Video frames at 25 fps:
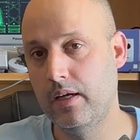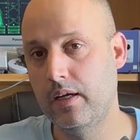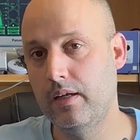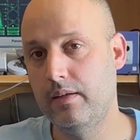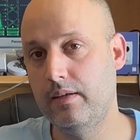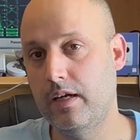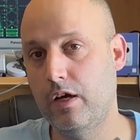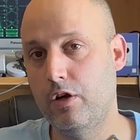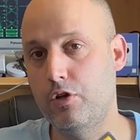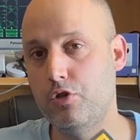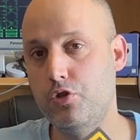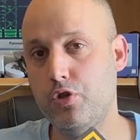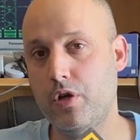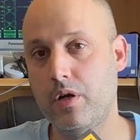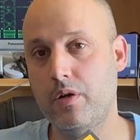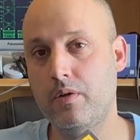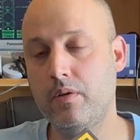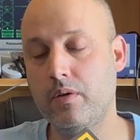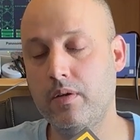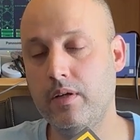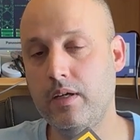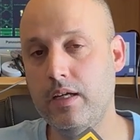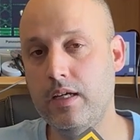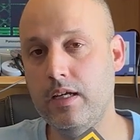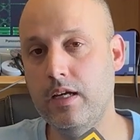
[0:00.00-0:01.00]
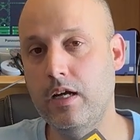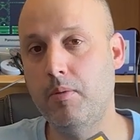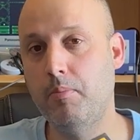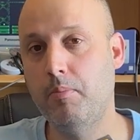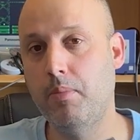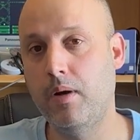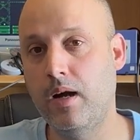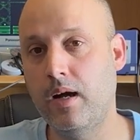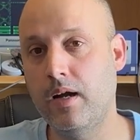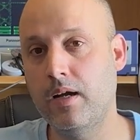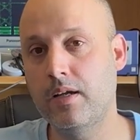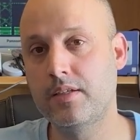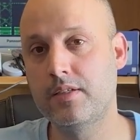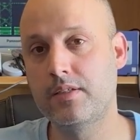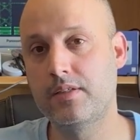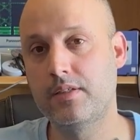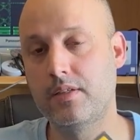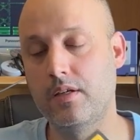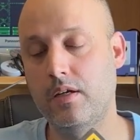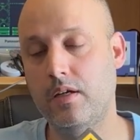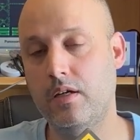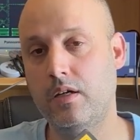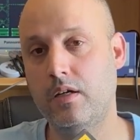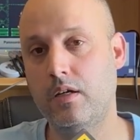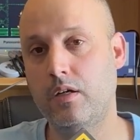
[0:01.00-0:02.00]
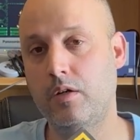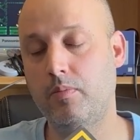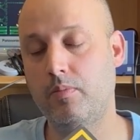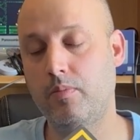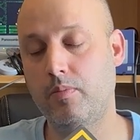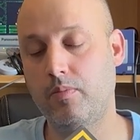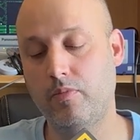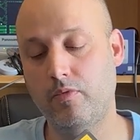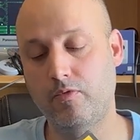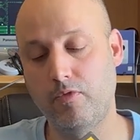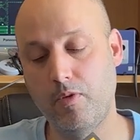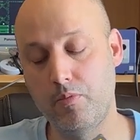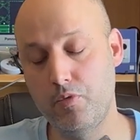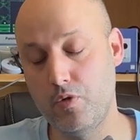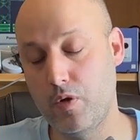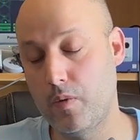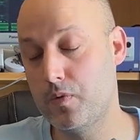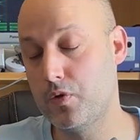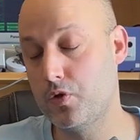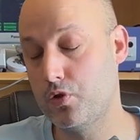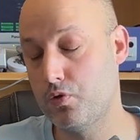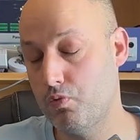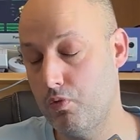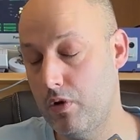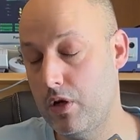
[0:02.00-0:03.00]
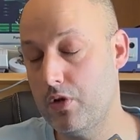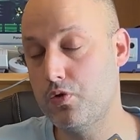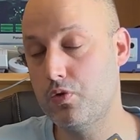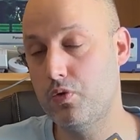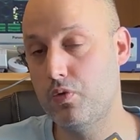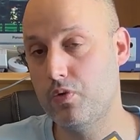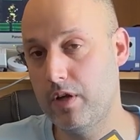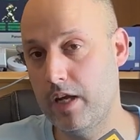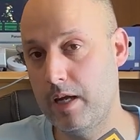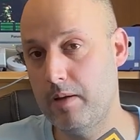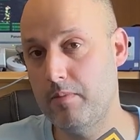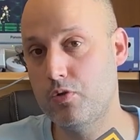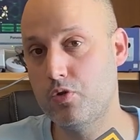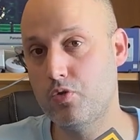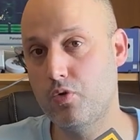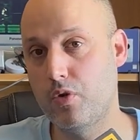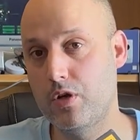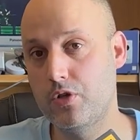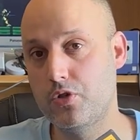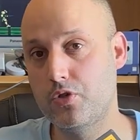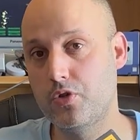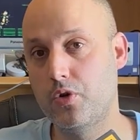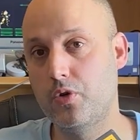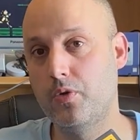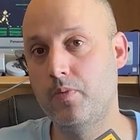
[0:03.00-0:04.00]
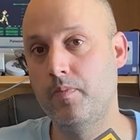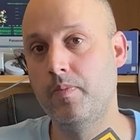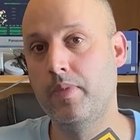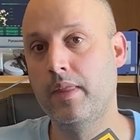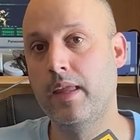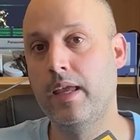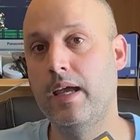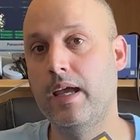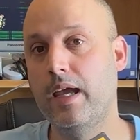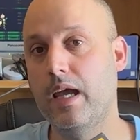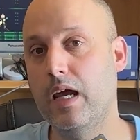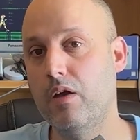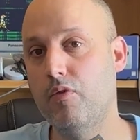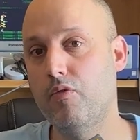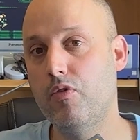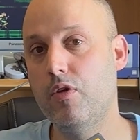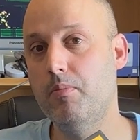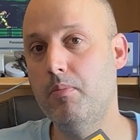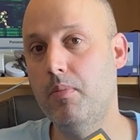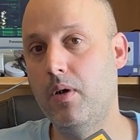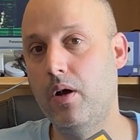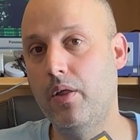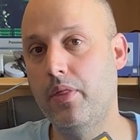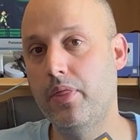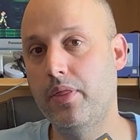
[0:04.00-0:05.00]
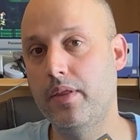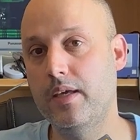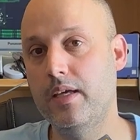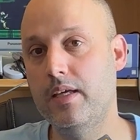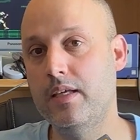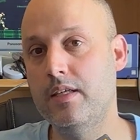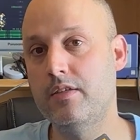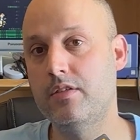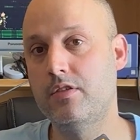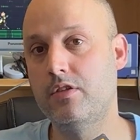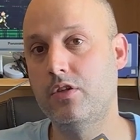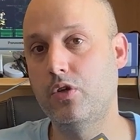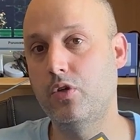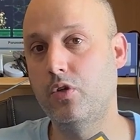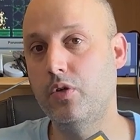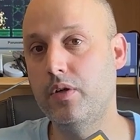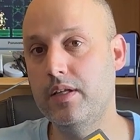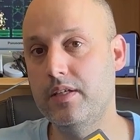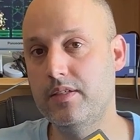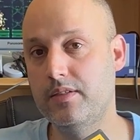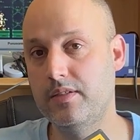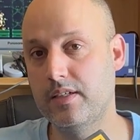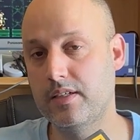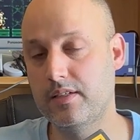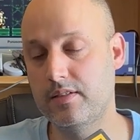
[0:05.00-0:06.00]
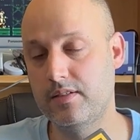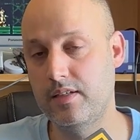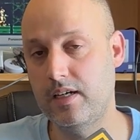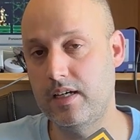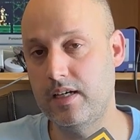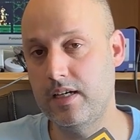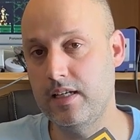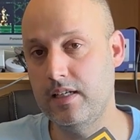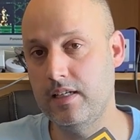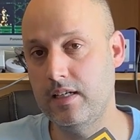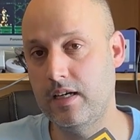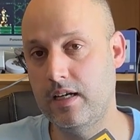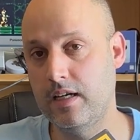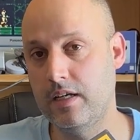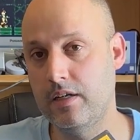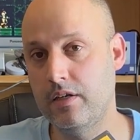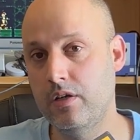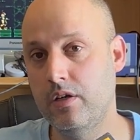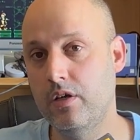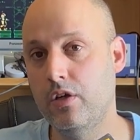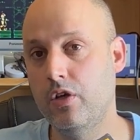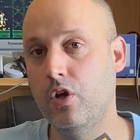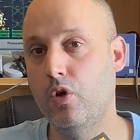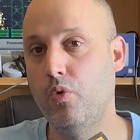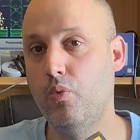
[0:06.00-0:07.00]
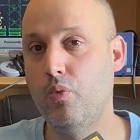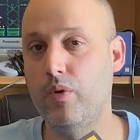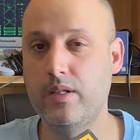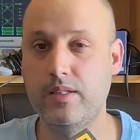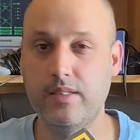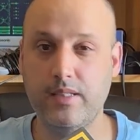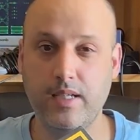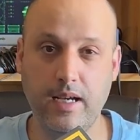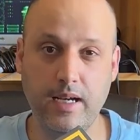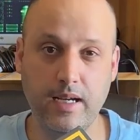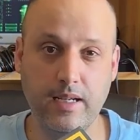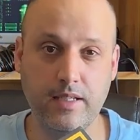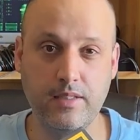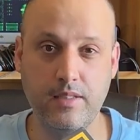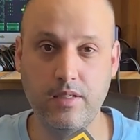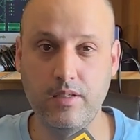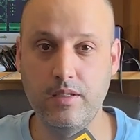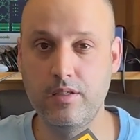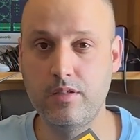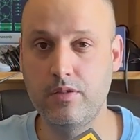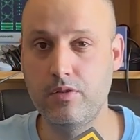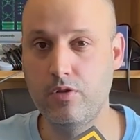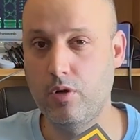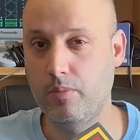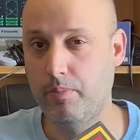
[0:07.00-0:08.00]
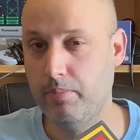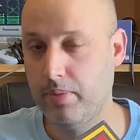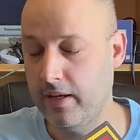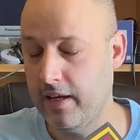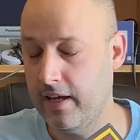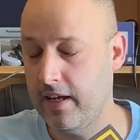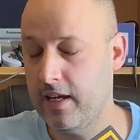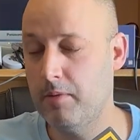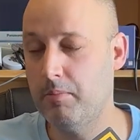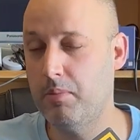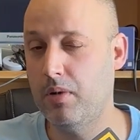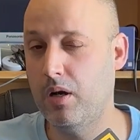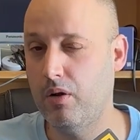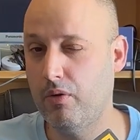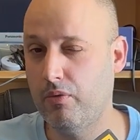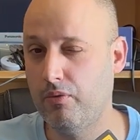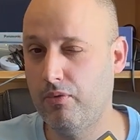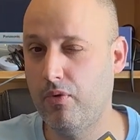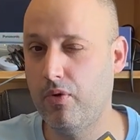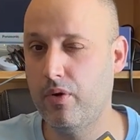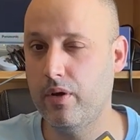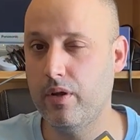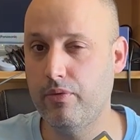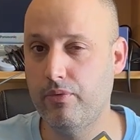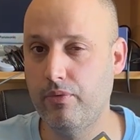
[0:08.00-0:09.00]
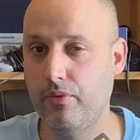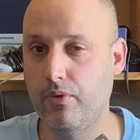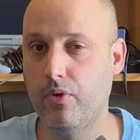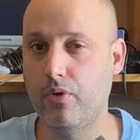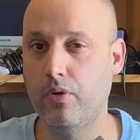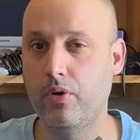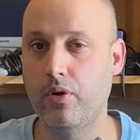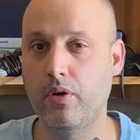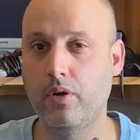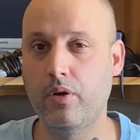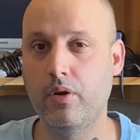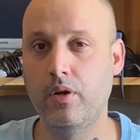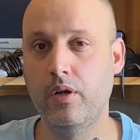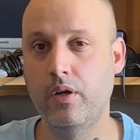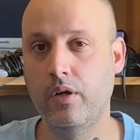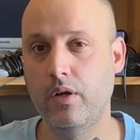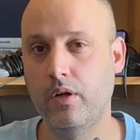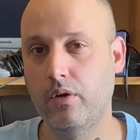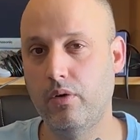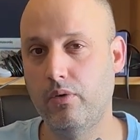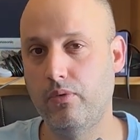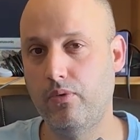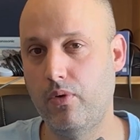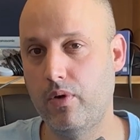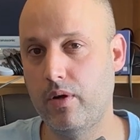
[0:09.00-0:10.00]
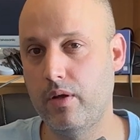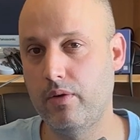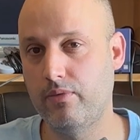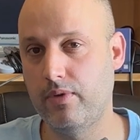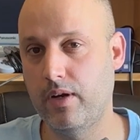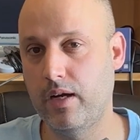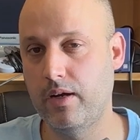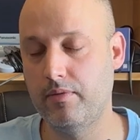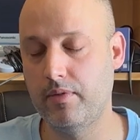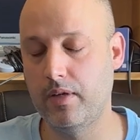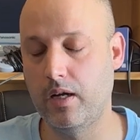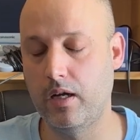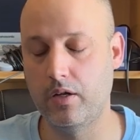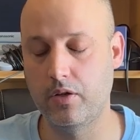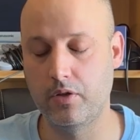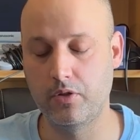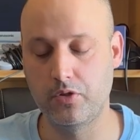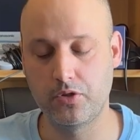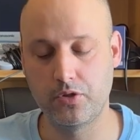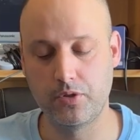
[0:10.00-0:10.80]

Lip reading: Now, generally, a box from Retro Game Treasure every month is $36.99. With taxes, you're paying about $44, $45.